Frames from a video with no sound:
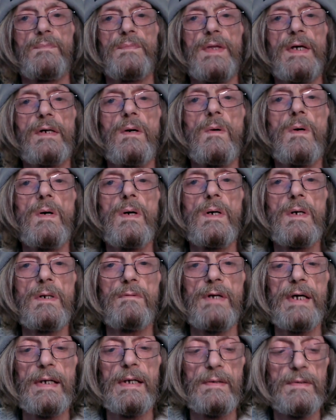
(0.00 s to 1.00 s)
They go all
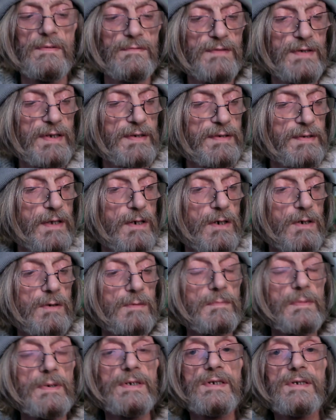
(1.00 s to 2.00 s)
around feeding the
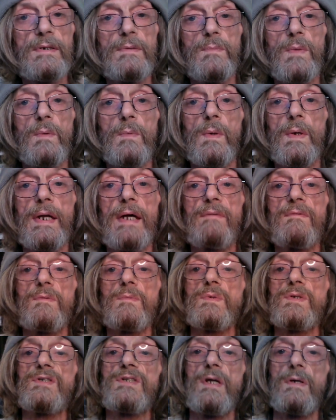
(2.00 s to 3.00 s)
homeless with whatever
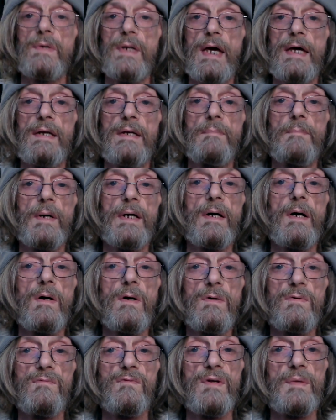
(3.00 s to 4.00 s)
was donated by
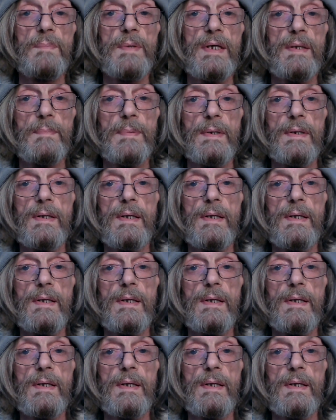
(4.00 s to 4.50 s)
ordinary people